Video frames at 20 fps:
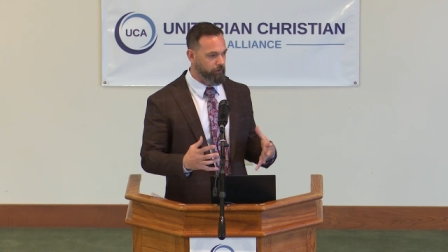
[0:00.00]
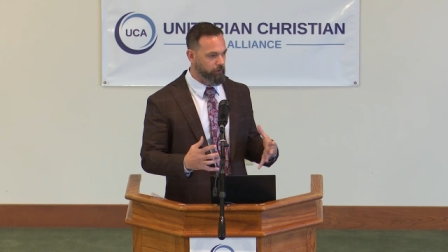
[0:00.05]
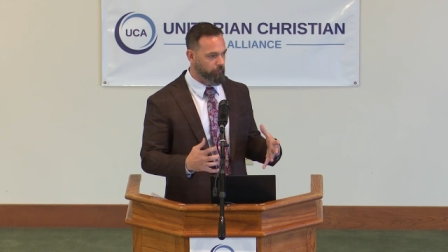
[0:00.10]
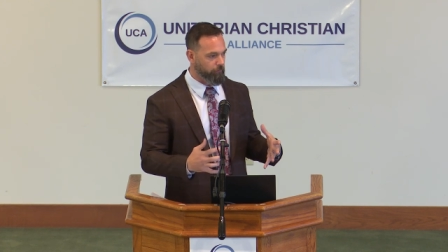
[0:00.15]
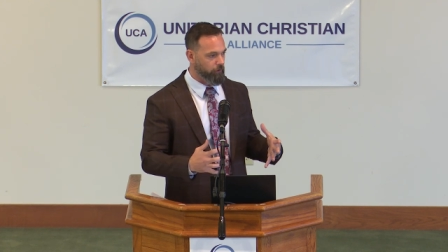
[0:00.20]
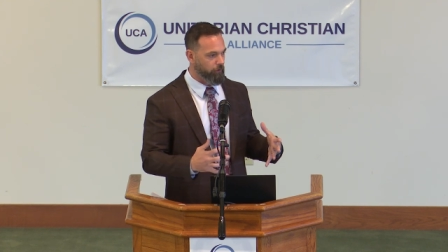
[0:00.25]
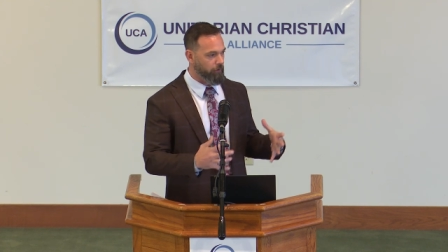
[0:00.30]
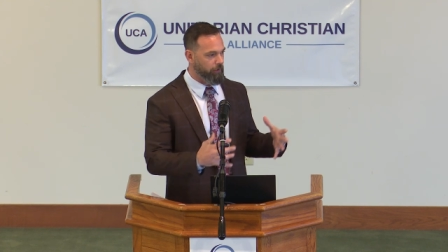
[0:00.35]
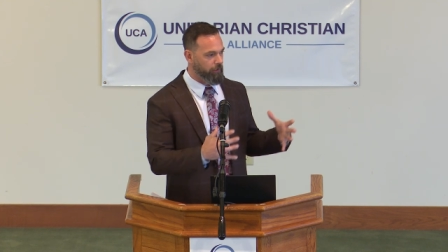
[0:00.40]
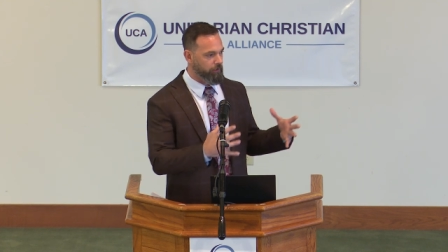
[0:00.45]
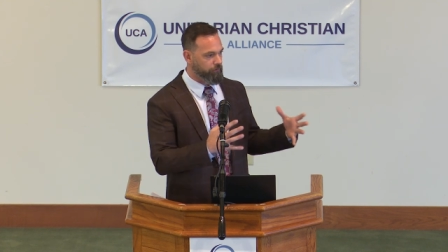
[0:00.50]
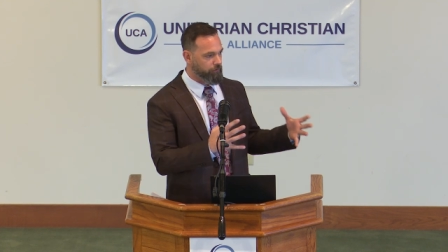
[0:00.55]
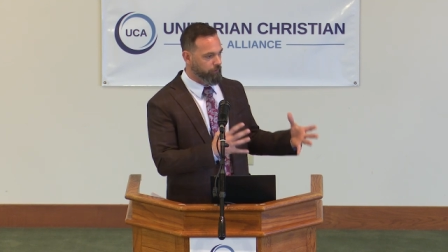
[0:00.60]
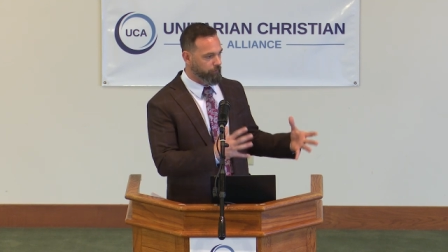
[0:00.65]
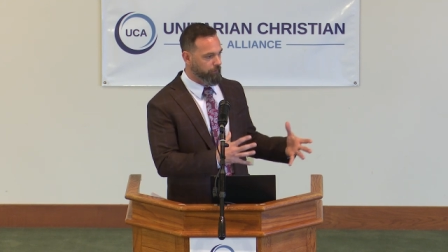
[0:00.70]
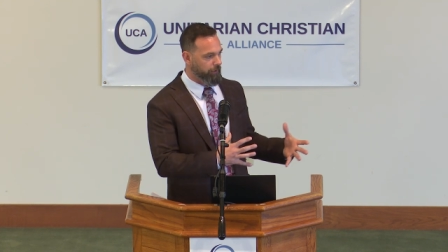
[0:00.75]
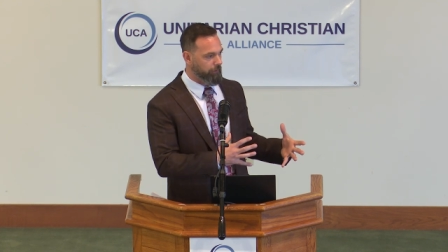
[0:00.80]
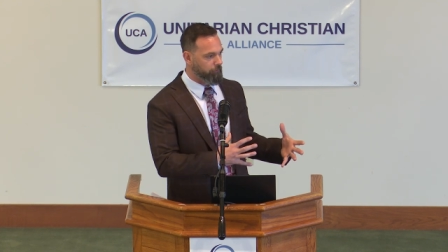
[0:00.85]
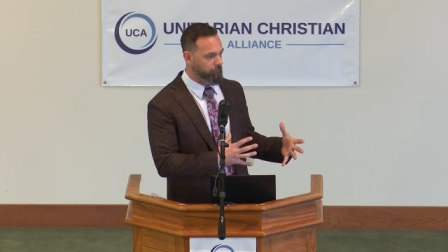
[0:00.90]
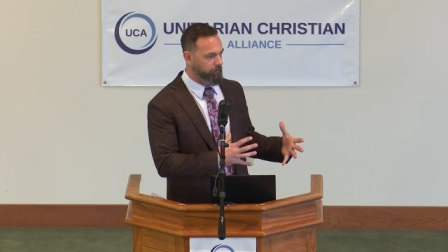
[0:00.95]
communities who
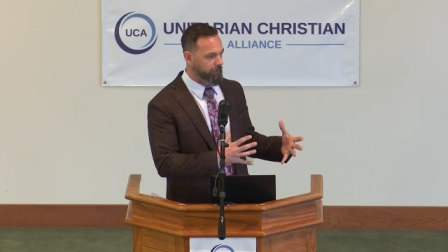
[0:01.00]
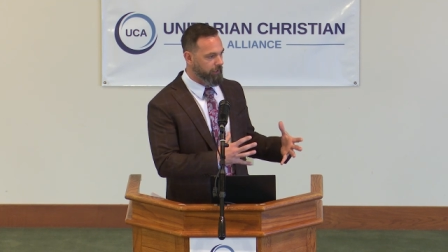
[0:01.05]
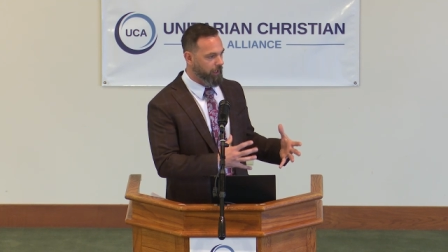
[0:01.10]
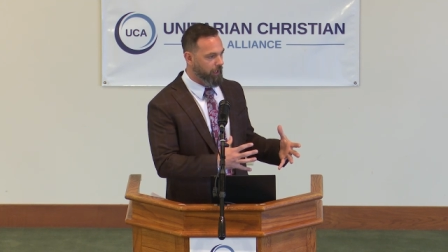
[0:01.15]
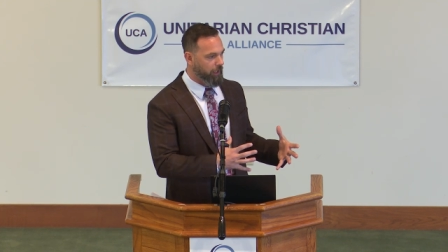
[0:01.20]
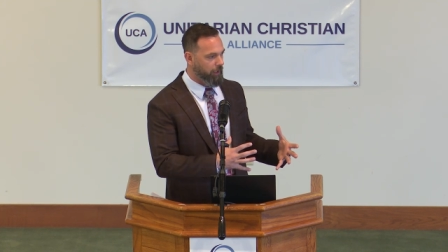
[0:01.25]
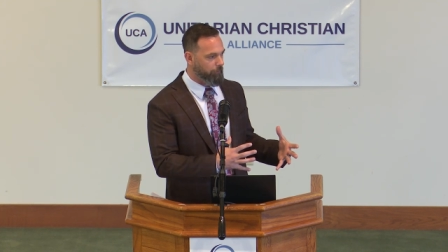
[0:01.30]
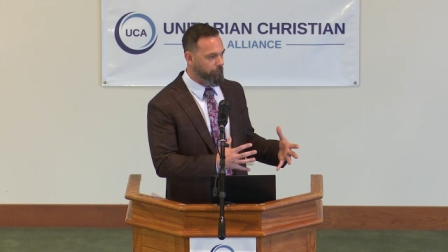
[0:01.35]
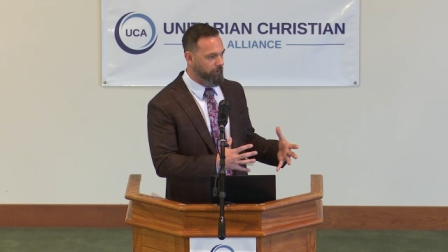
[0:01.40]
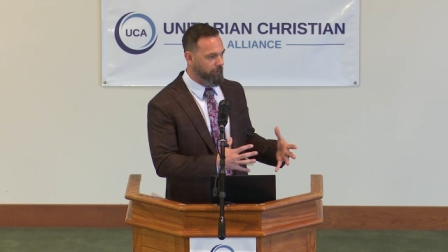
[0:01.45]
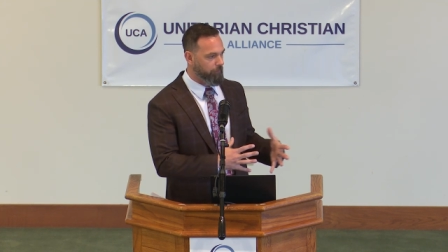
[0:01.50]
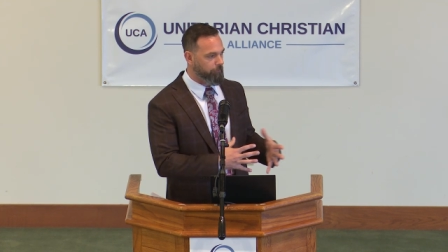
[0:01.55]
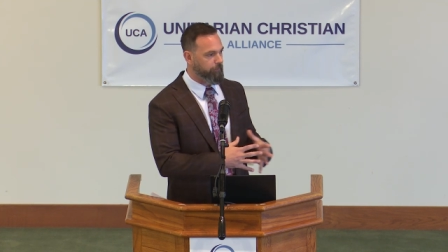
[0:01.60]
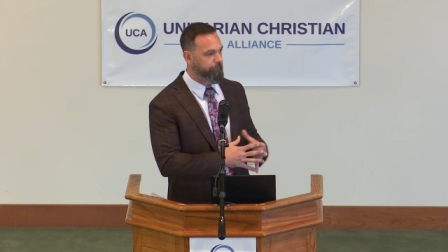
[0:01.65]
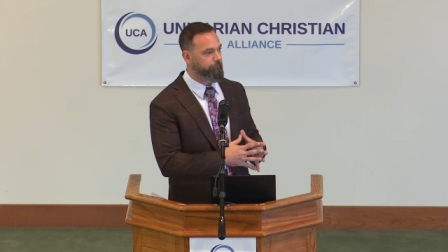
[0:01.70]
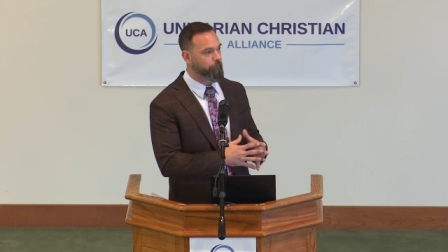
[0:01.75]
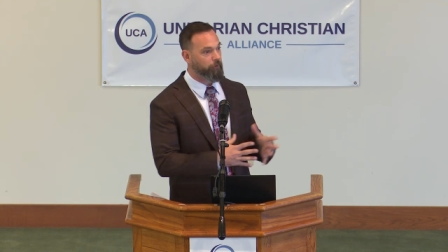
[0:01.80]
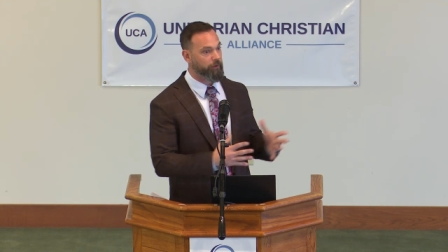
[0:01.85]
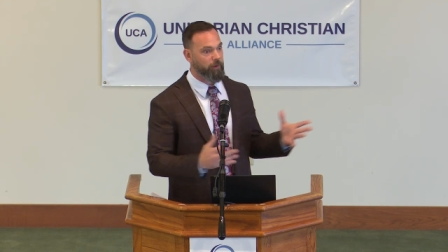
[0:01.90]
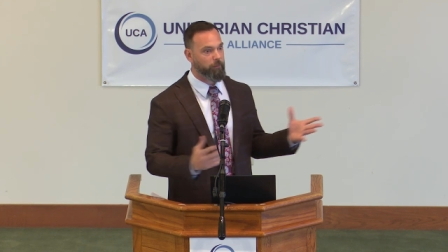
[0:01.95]
were able to copy it
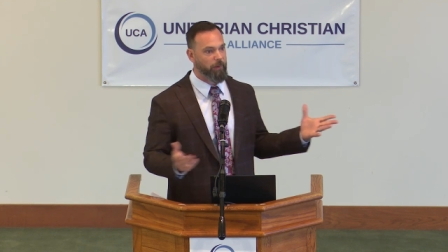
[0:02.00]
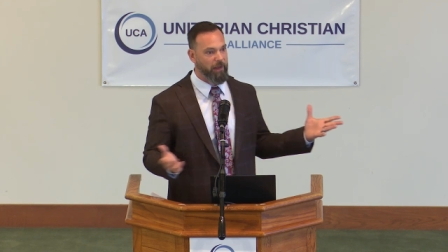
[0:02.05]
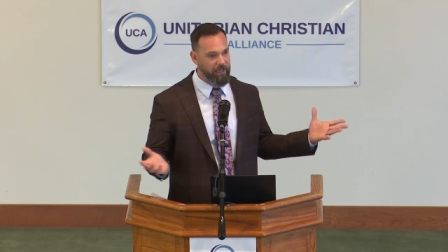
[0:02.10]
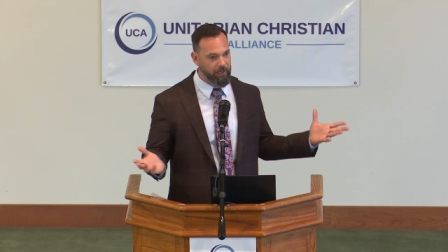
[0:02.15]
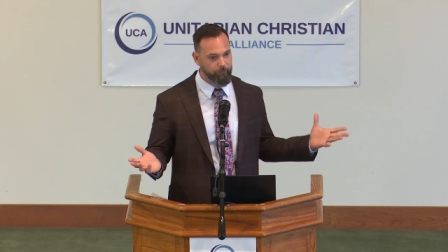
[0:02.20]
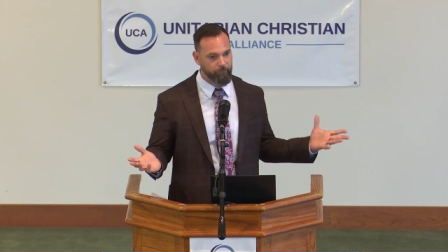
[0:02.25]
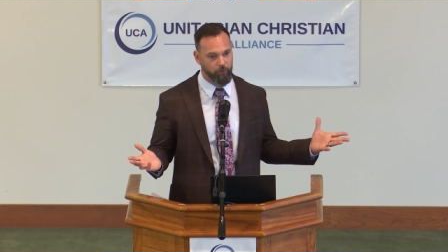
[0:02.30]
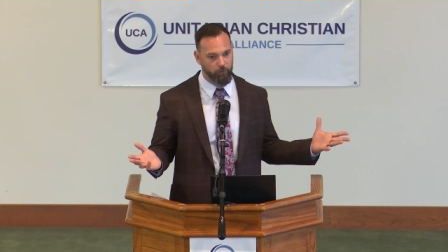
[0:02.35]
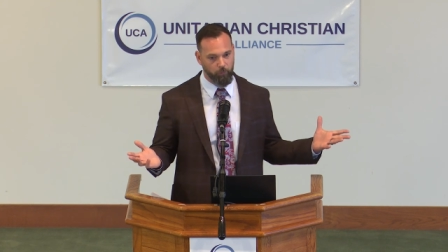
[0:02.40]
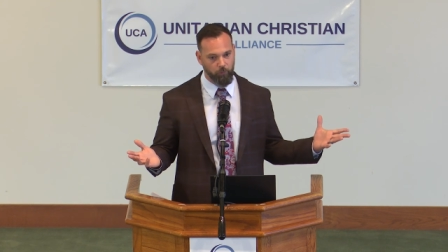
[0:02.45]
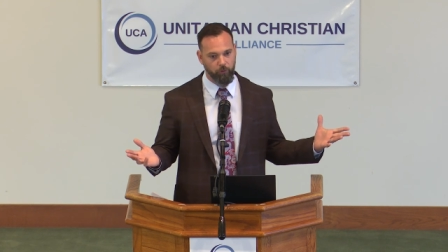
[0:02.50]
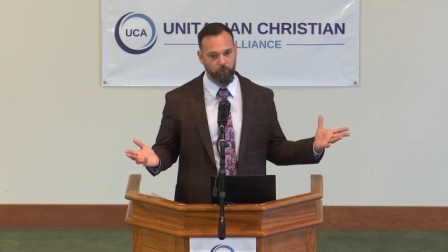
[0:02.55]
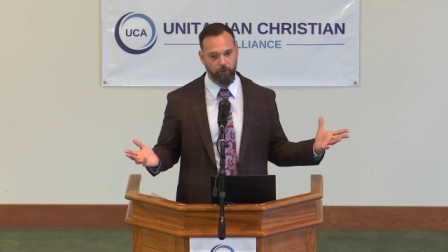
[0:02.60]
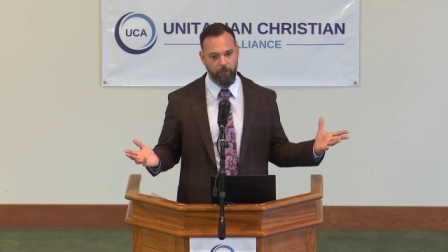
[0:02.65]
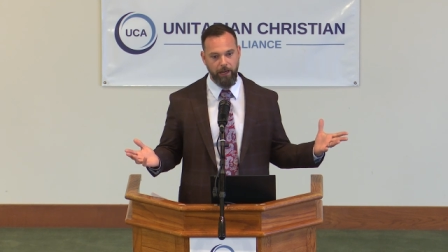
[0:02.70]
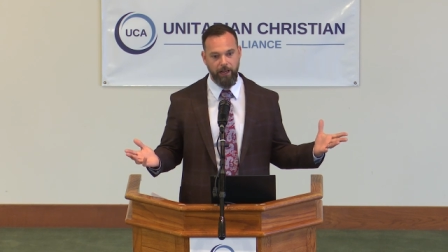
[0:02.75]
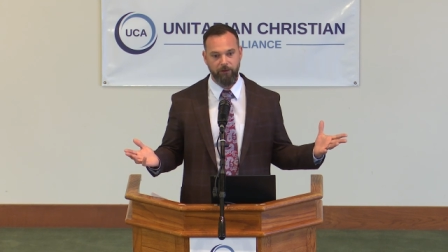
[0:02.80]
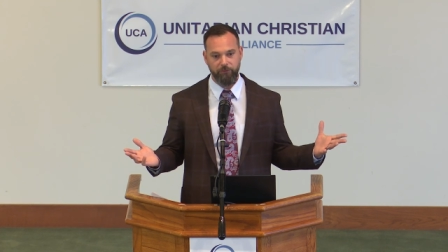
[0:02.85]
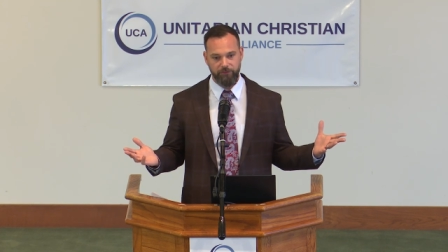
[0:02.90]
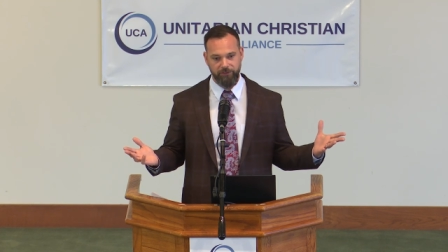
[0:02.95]
before the paper
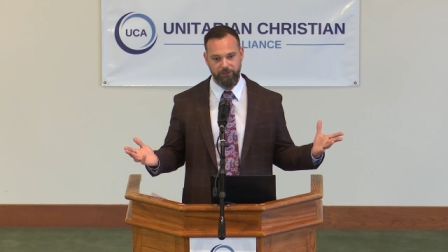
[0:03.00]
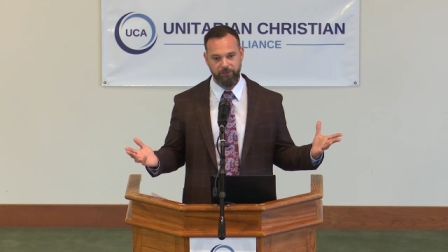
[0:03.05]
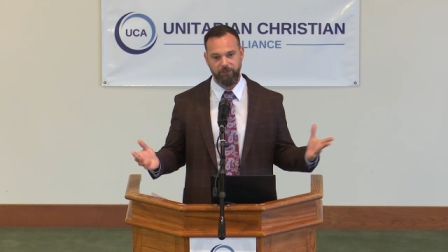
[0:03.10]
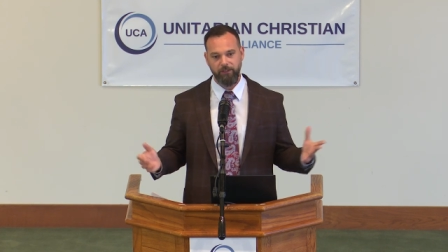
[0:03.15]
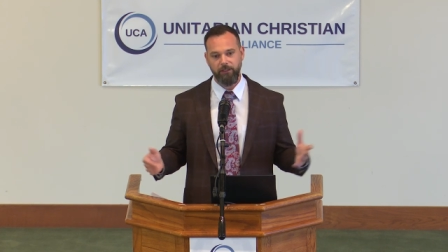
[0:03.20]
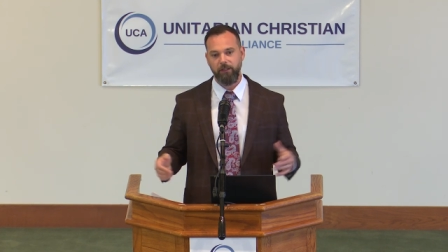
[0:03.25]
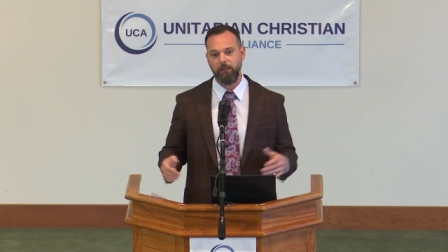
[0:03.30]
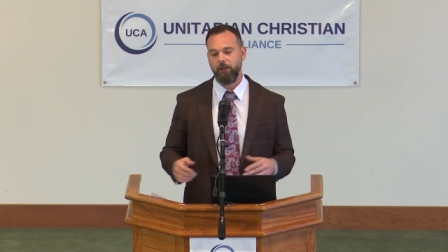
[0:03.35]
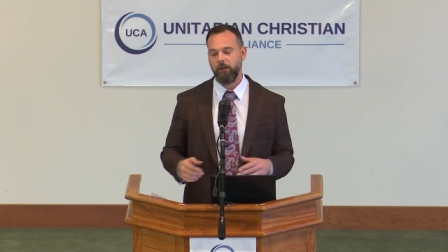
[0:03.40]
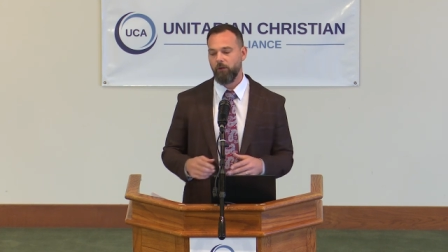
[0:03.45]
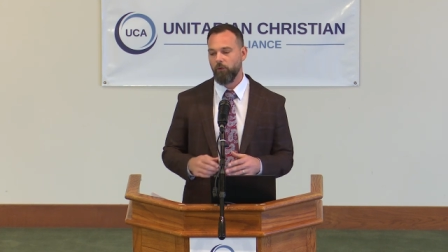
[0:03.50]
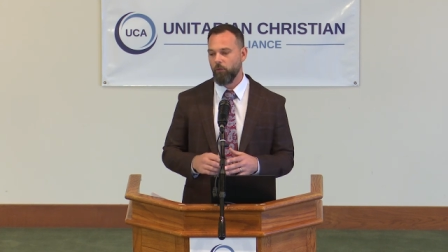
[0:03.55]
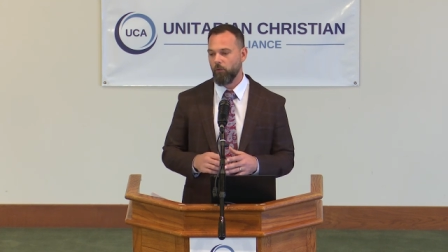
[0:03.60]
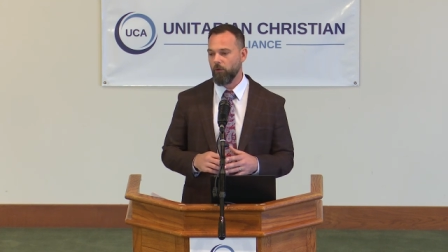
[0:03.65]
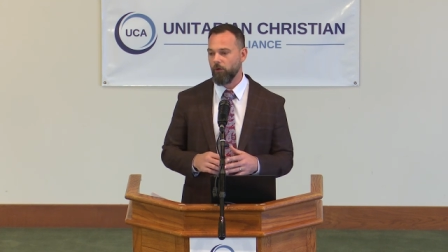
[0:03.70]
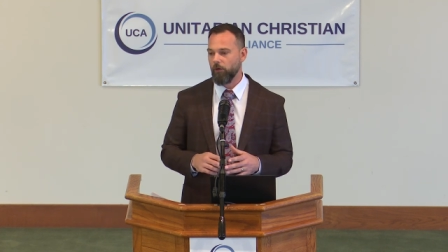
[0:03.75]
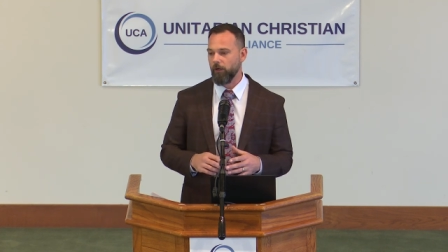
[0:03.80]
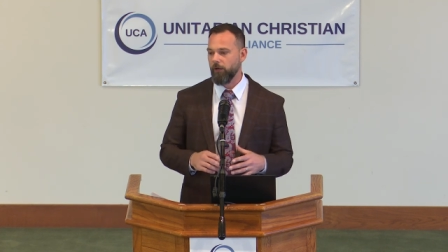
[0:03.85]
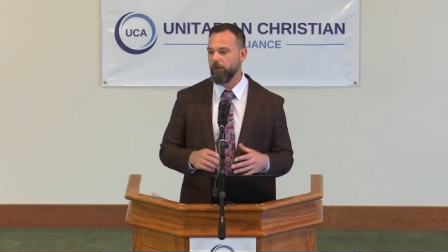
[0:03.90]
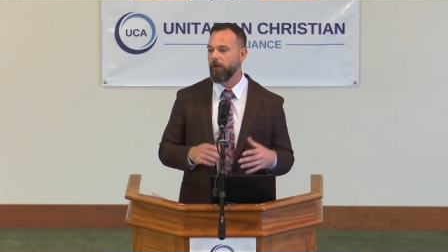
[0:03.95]
wore out
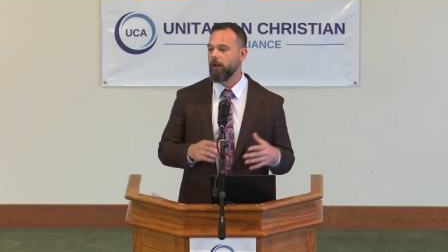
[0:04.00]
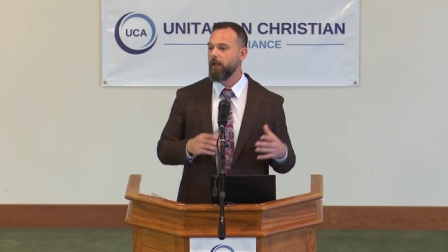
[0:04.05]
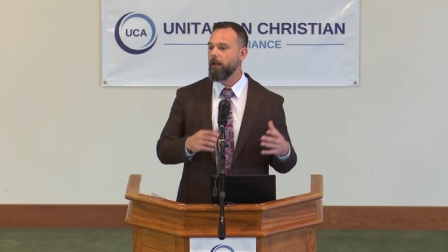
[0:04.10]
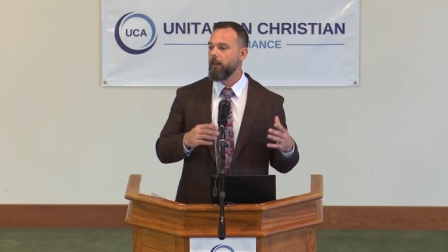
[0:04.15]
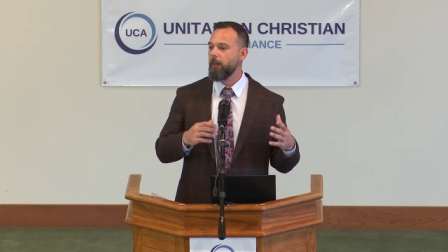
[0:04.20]
or